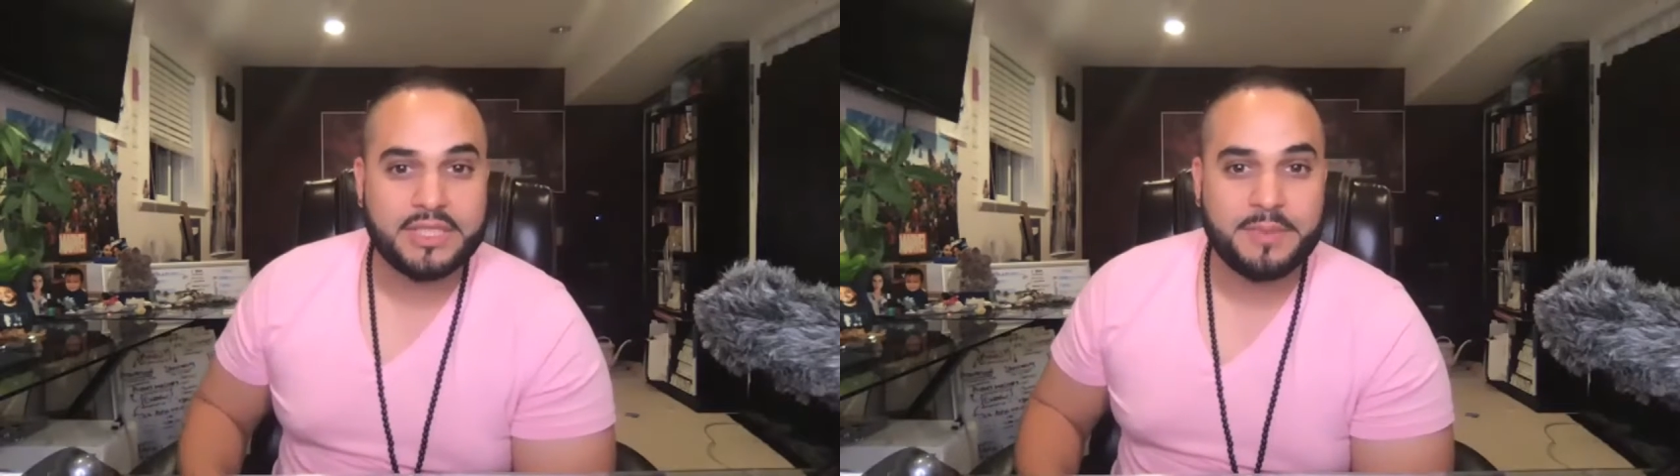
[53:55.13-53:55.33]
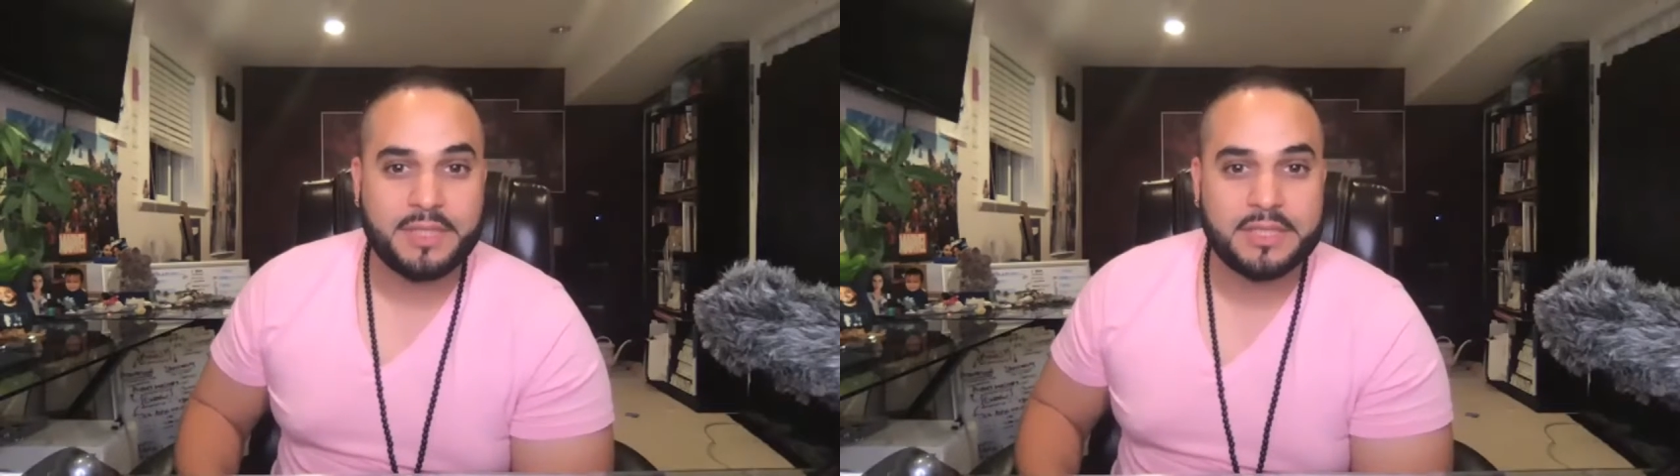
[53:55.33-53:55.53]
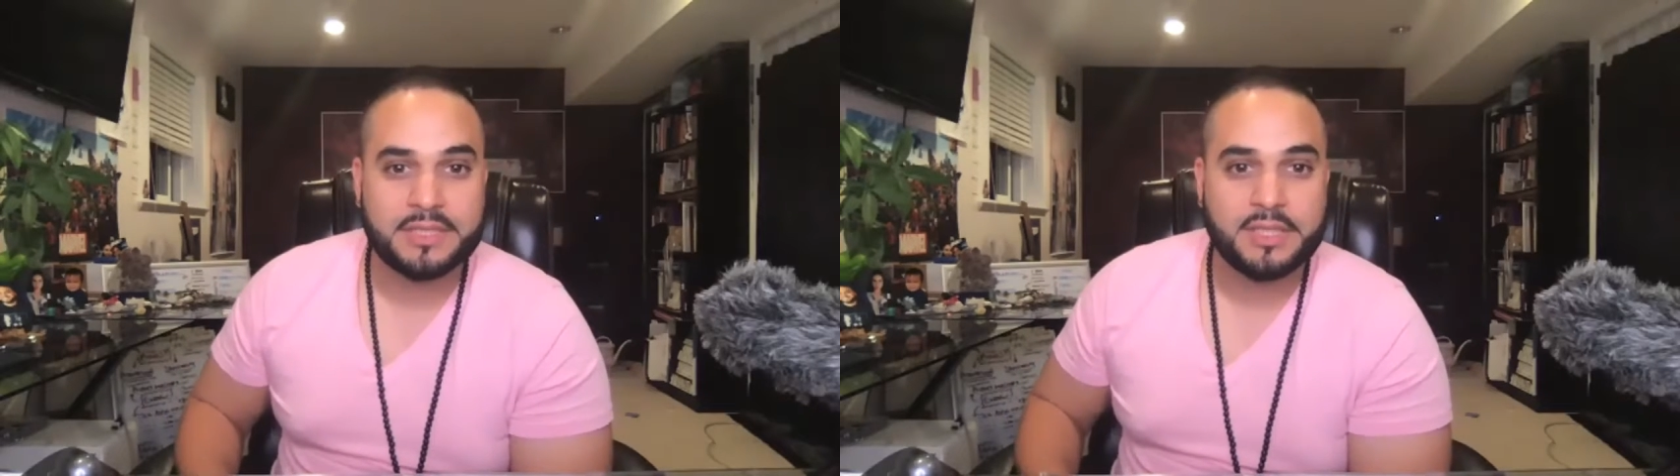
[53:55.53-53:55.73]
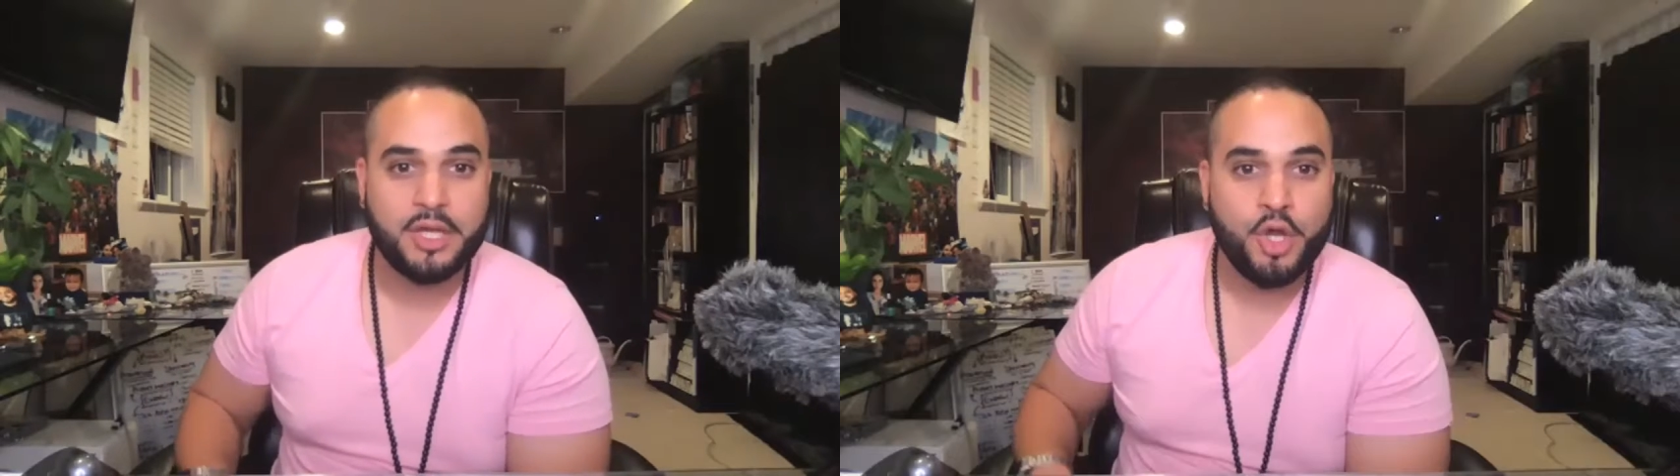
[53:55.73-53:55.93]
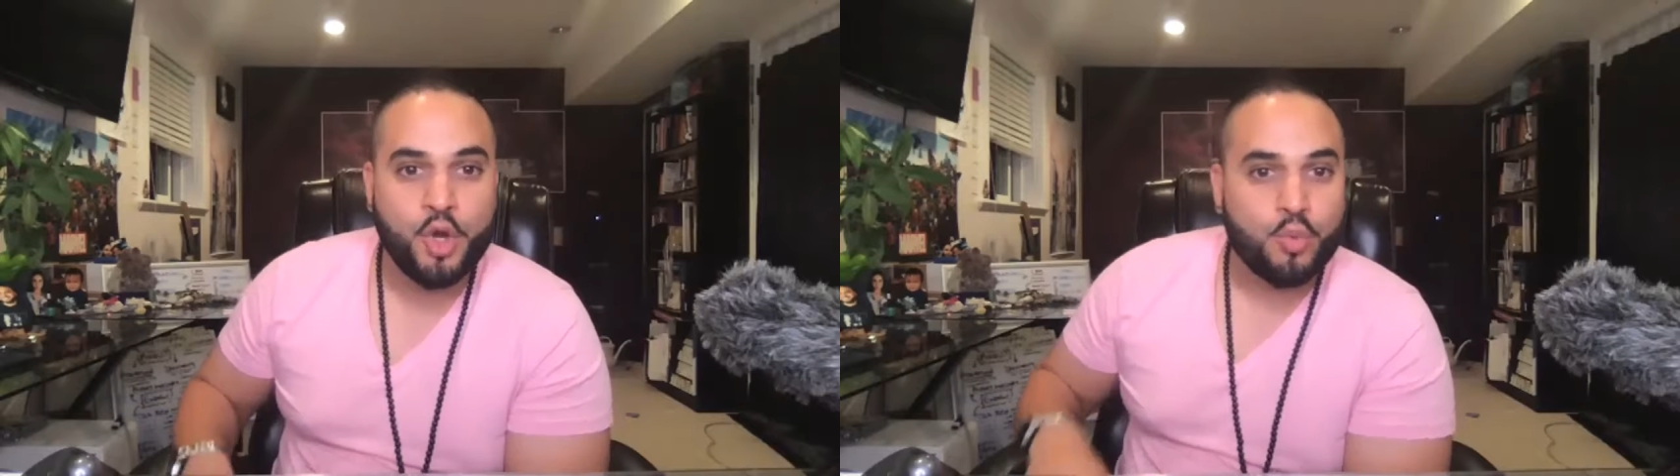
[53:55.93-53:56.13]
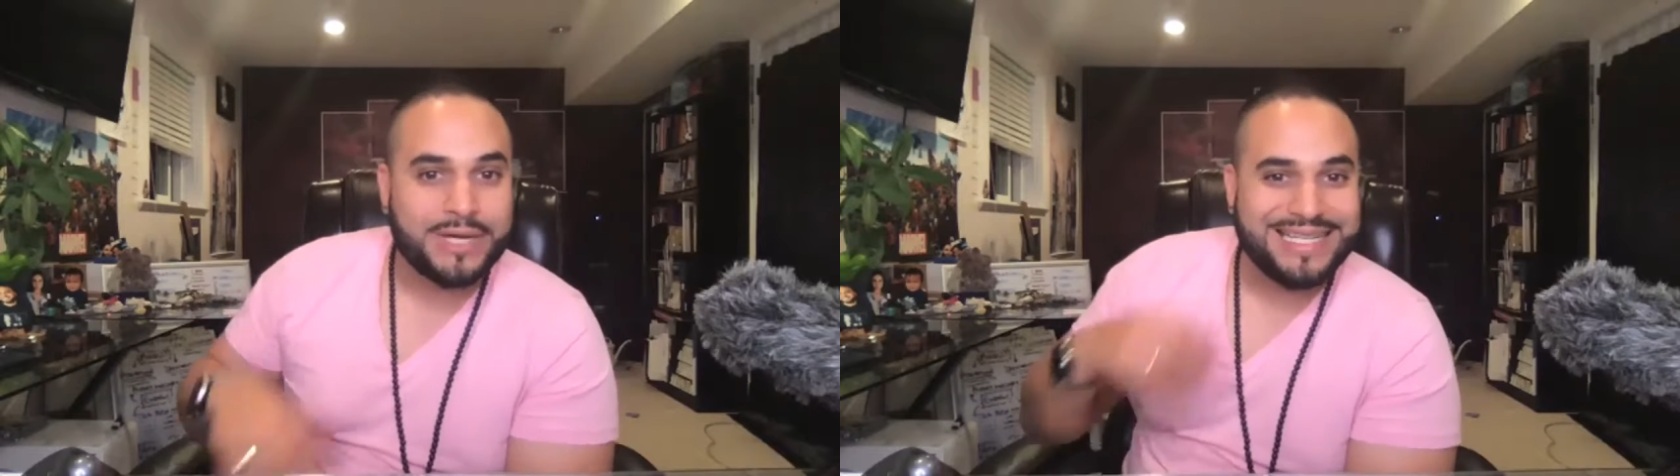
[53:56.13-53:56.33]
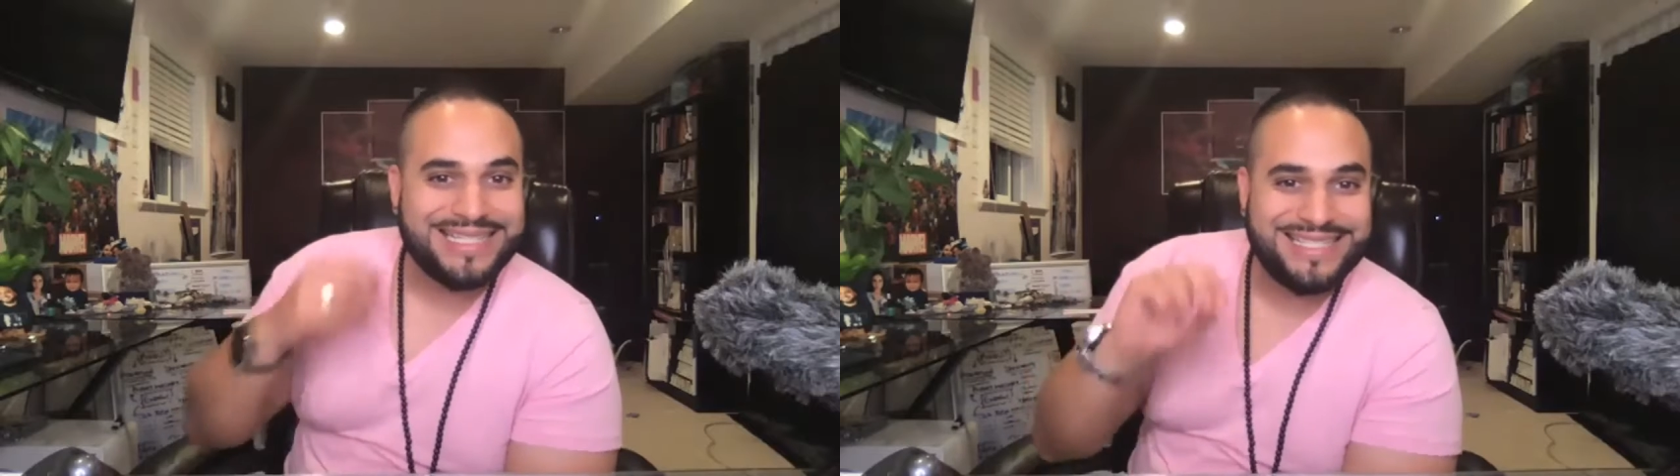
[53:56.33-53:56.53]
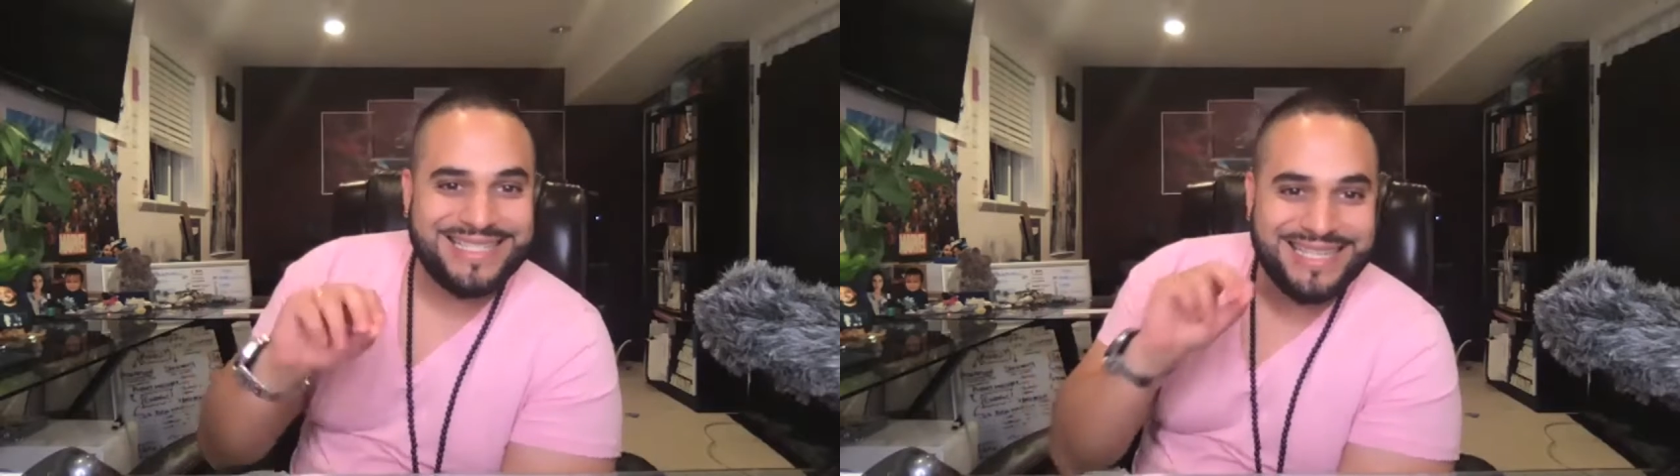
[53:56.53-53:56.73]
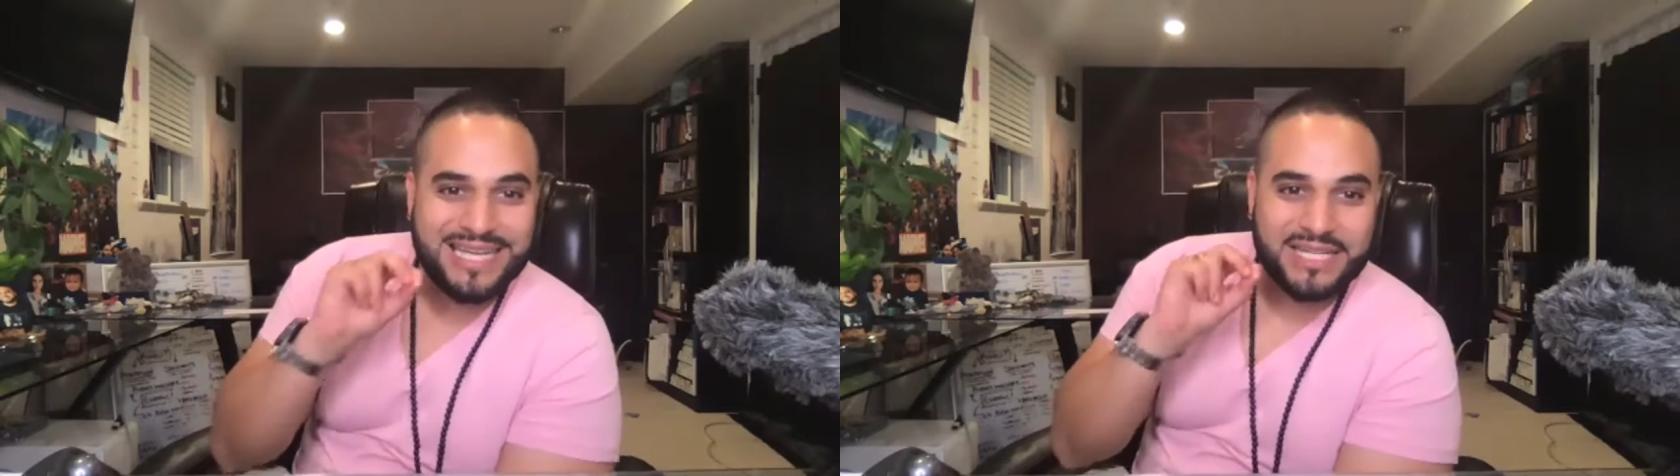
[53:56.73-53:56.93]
Because when I see